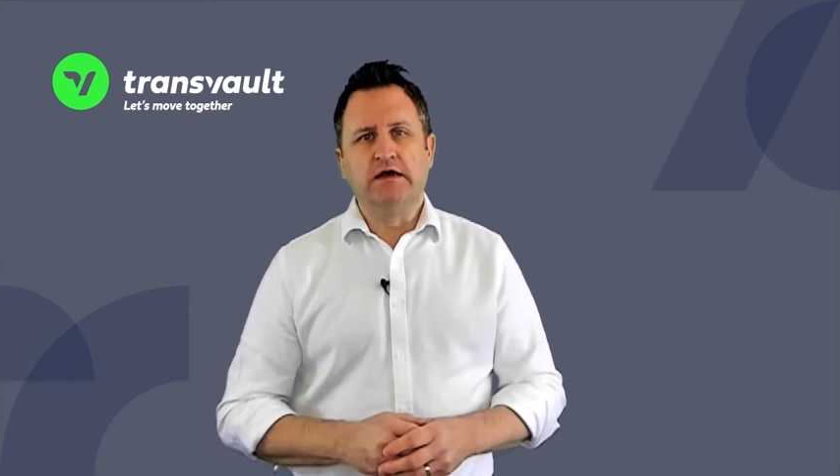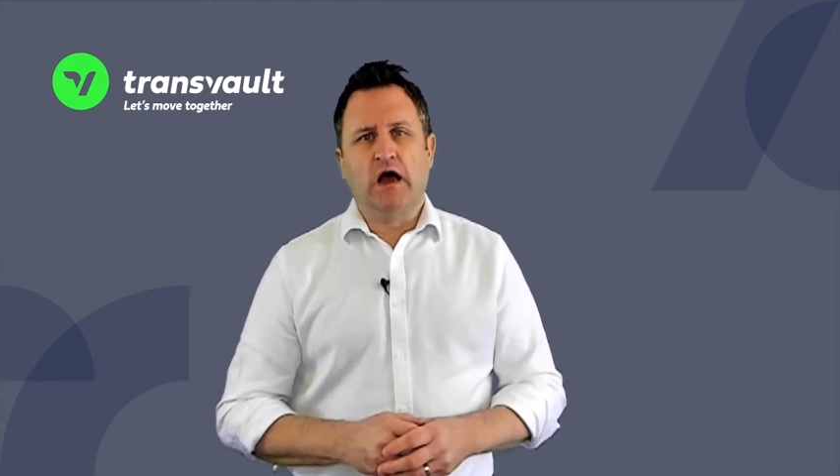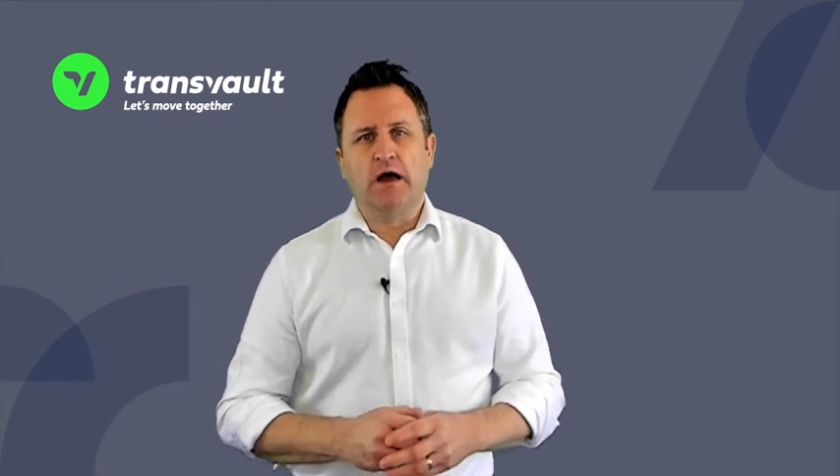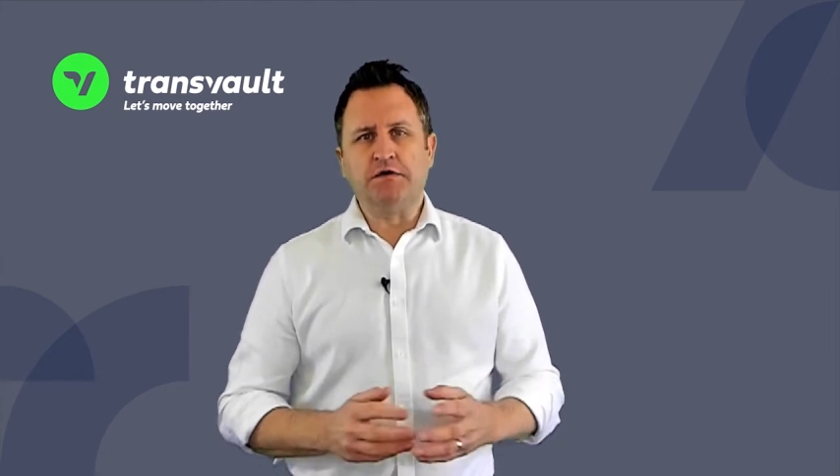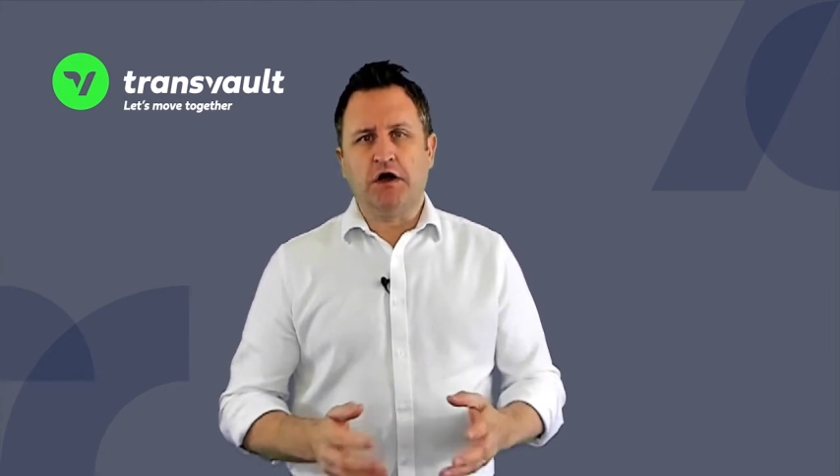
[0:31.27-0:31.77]

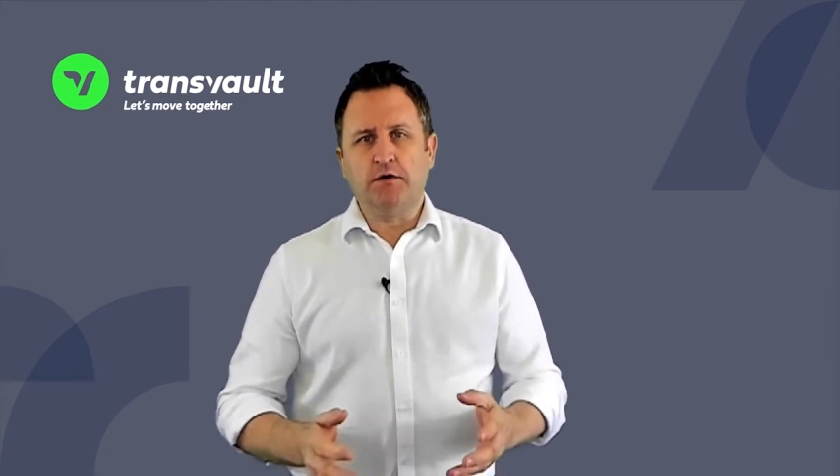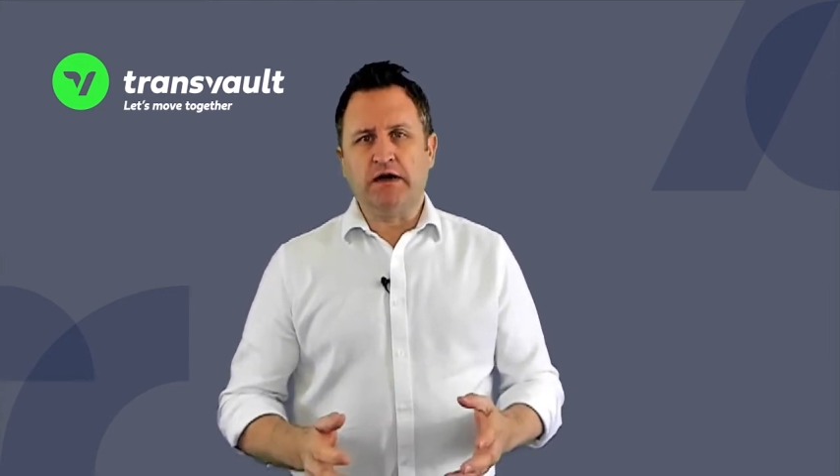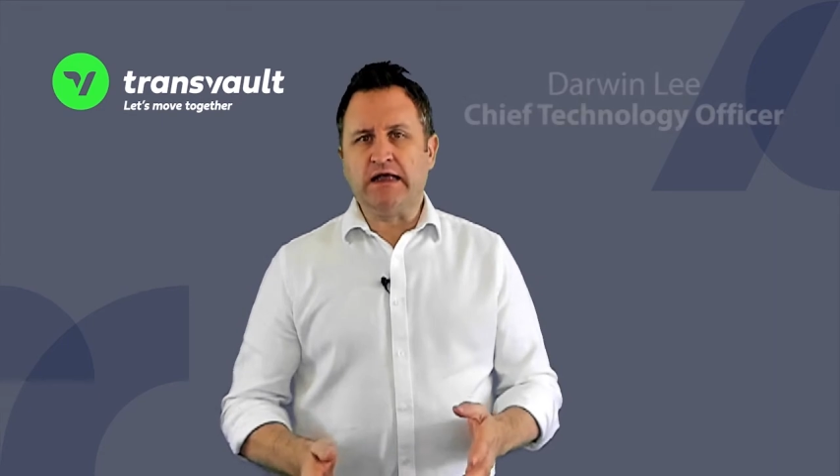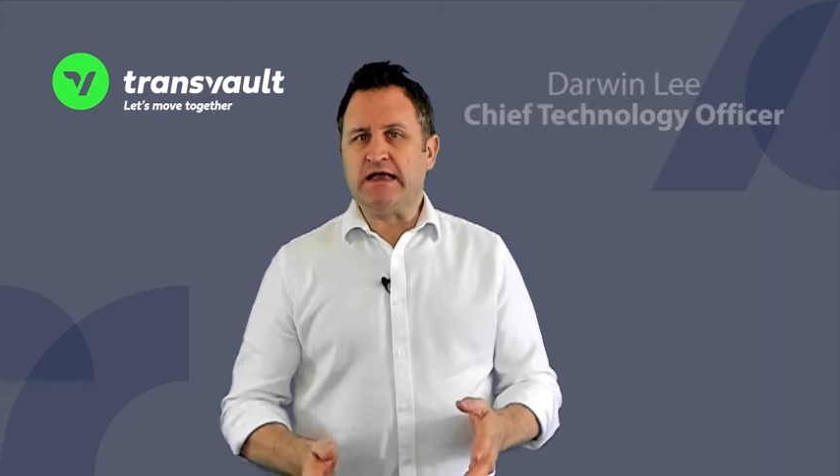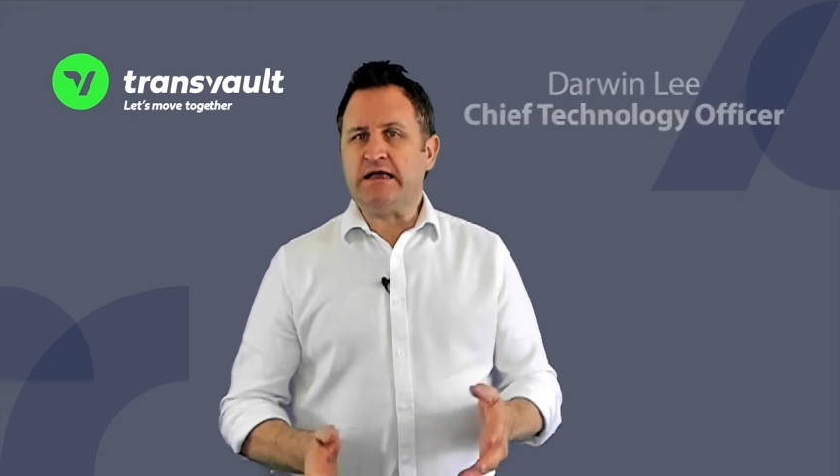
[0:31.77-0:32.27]
I'm Darwin
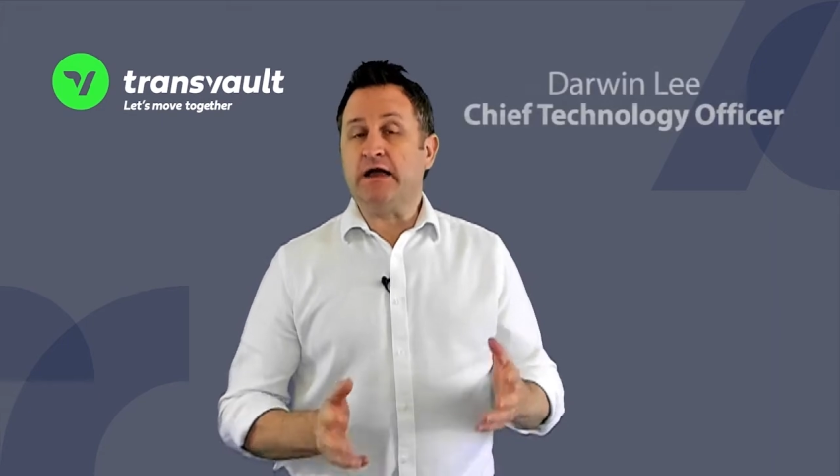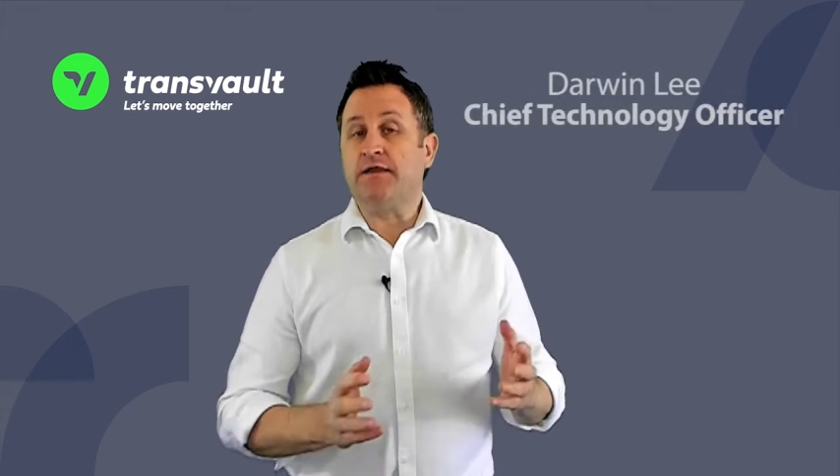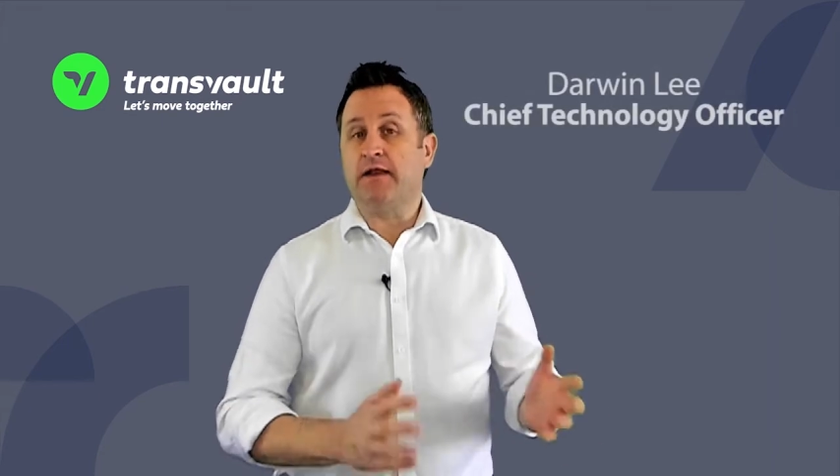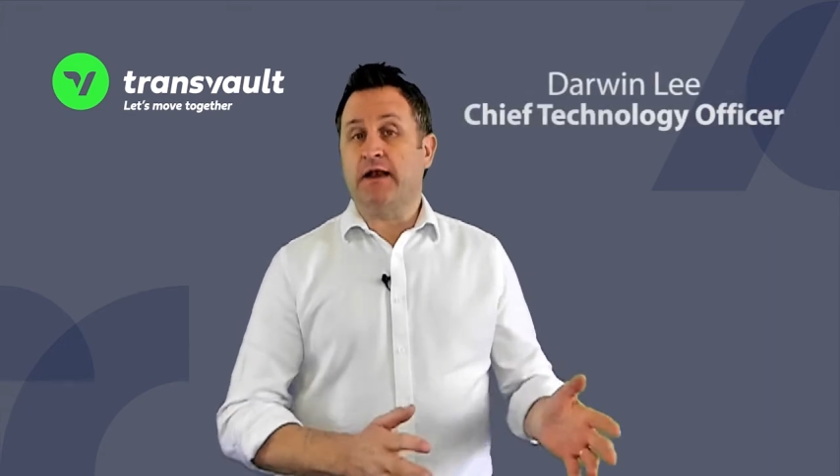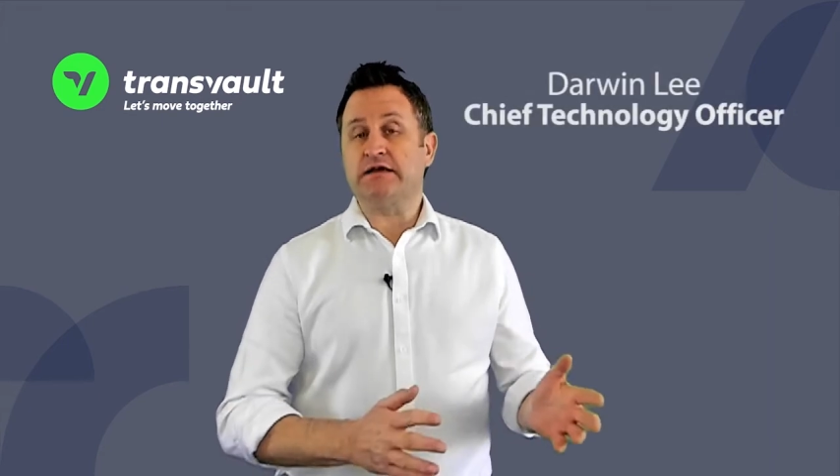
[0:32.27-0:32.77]
Lee, and in
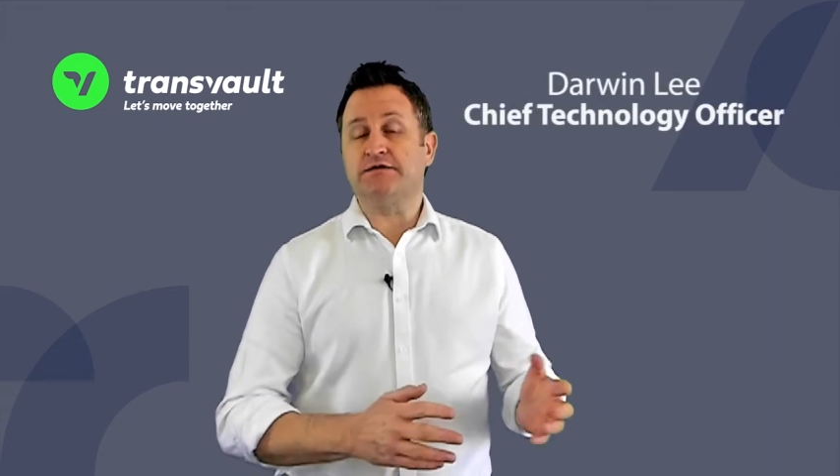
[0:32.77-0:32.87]
the next